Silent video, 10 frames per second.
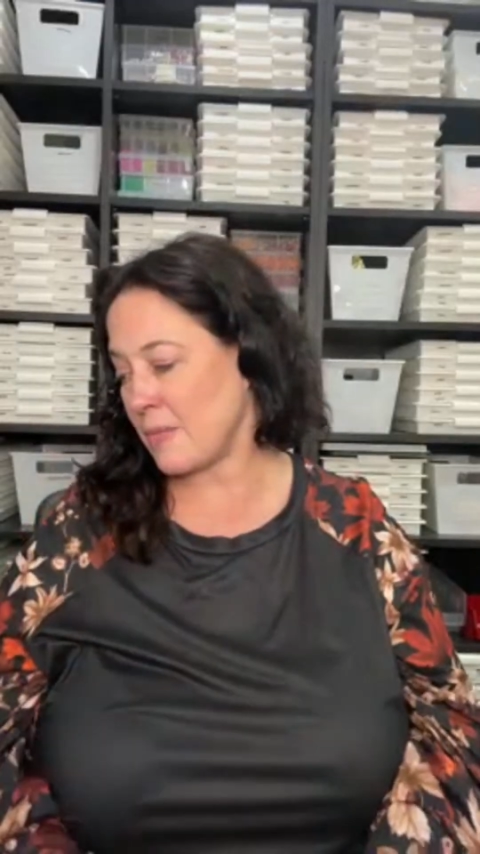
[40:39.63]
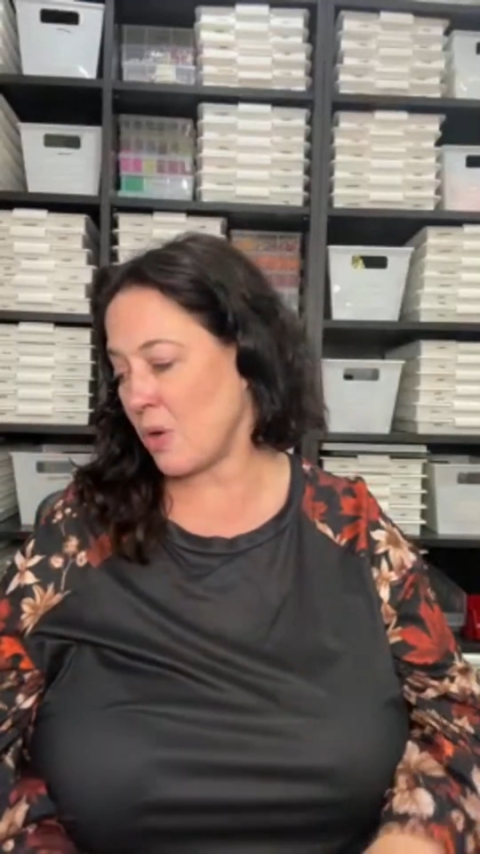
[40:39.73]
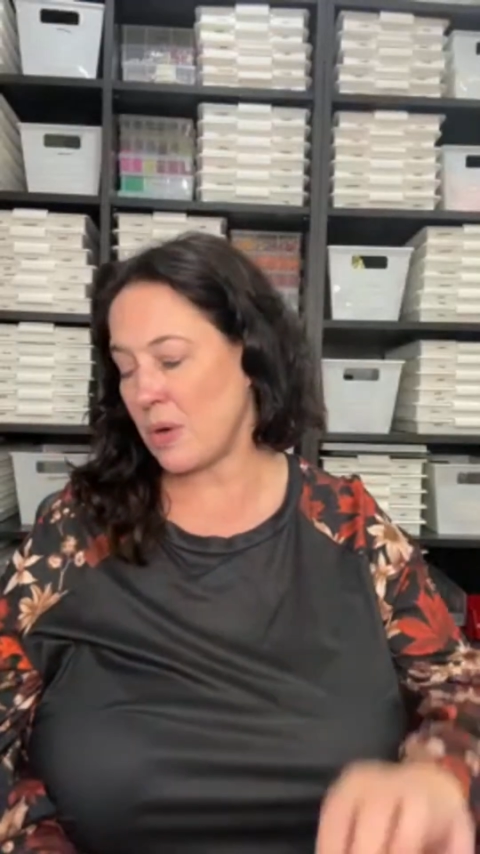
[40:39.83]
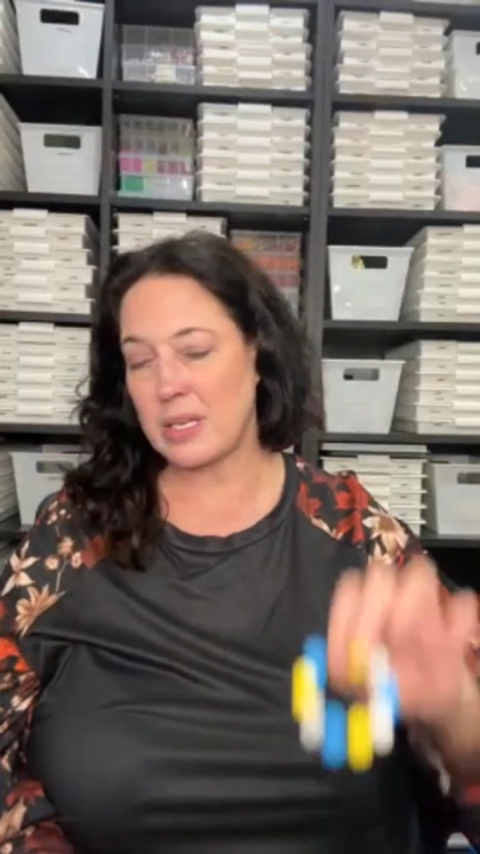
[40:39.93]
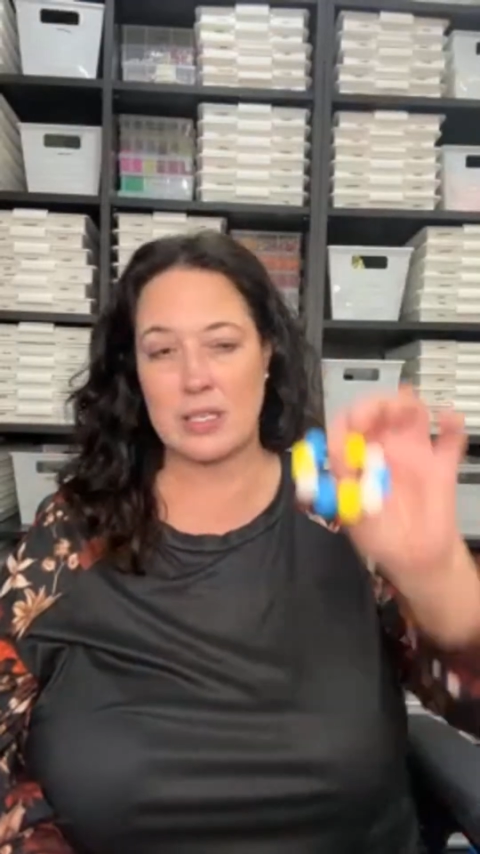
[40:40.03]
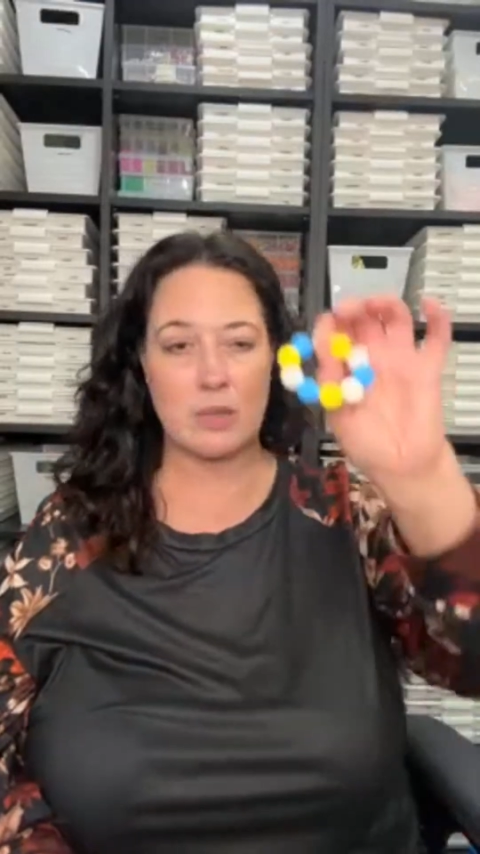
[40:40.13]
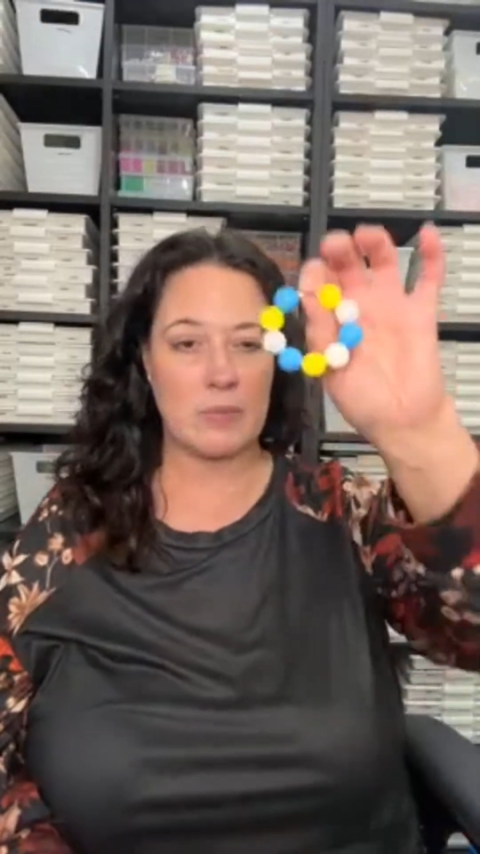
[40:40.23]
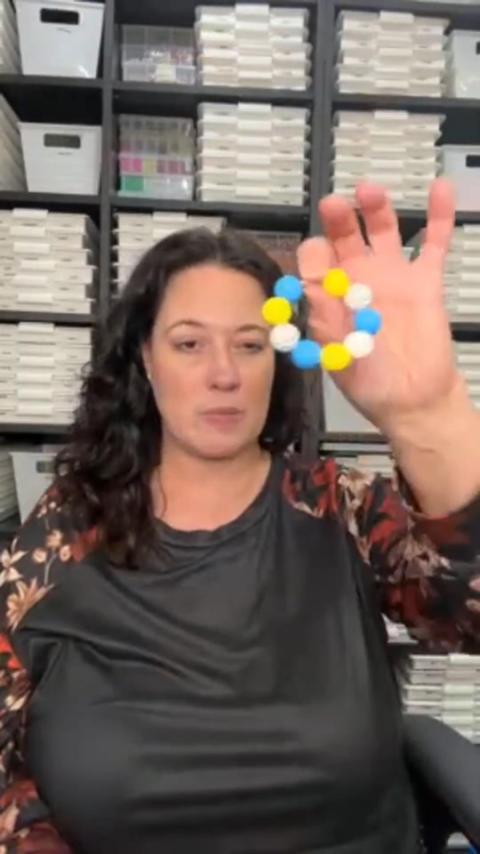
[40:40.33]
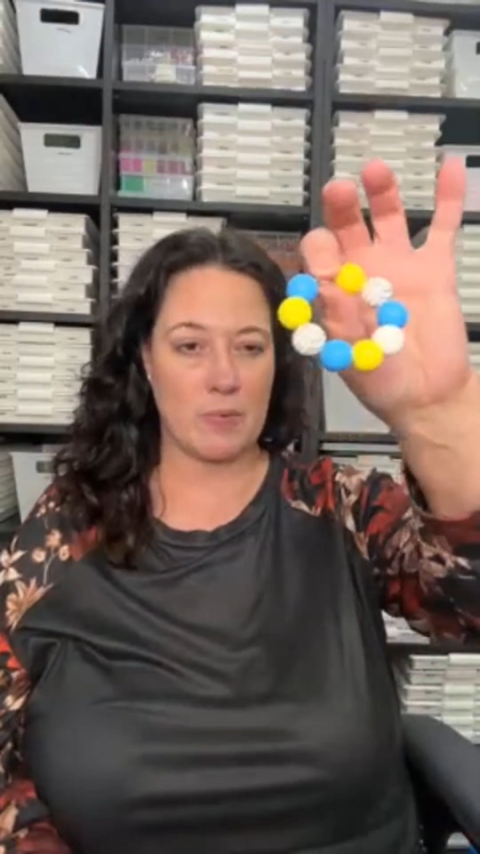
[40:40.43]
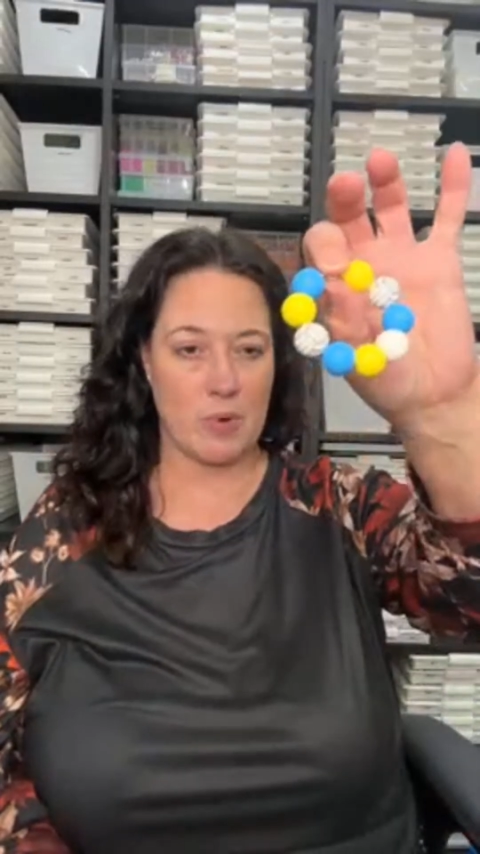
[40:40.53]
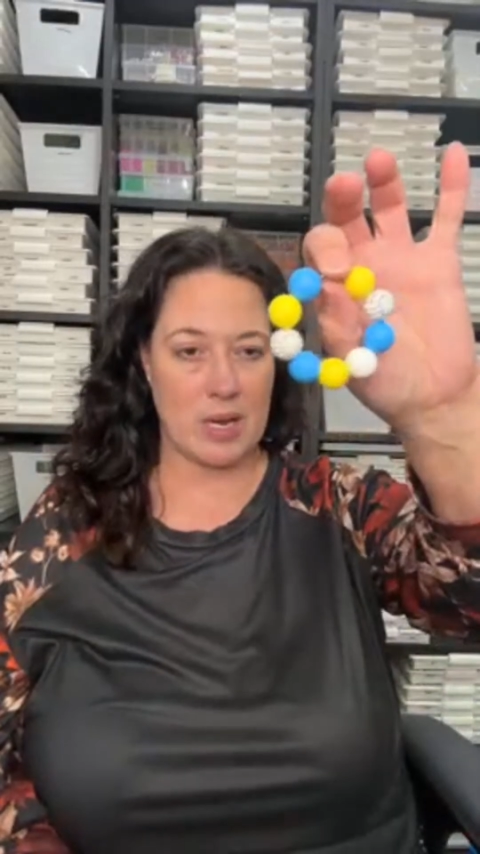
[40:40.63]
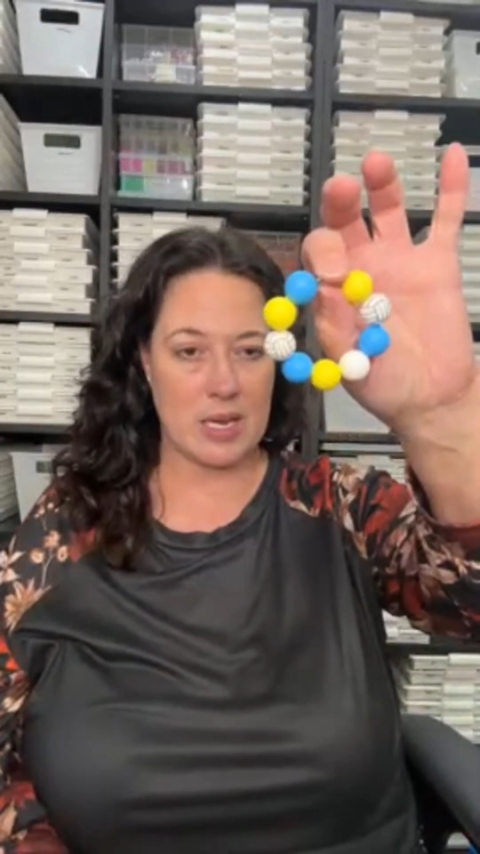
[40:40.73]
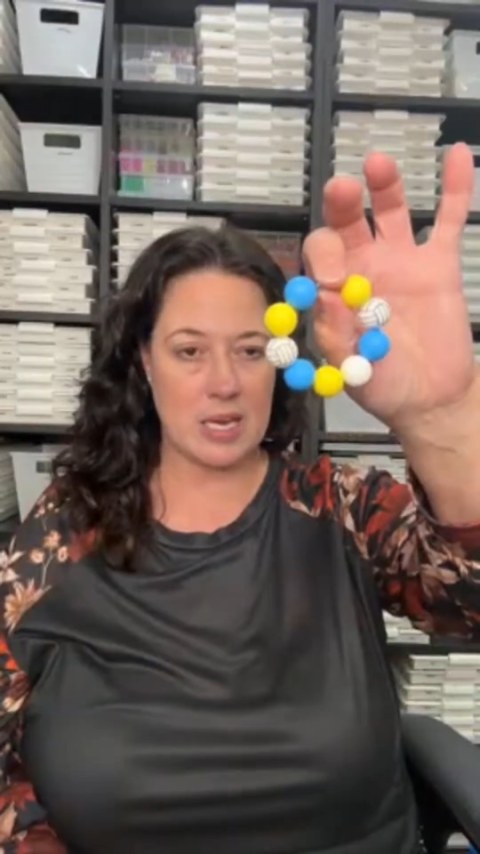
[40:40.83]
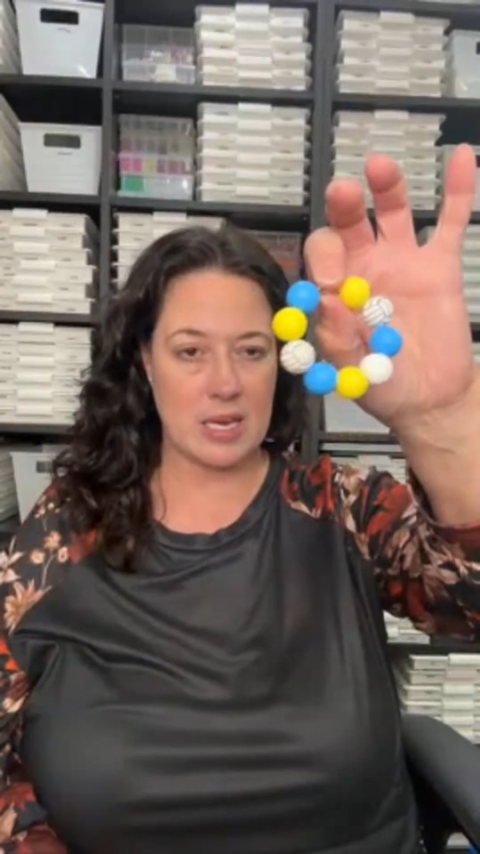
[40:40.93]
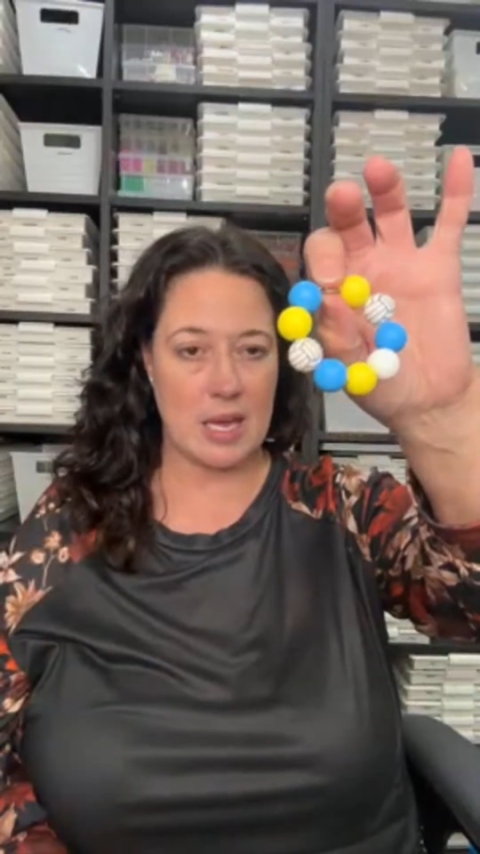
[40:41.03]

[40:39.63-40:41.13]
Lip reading: going to be bringing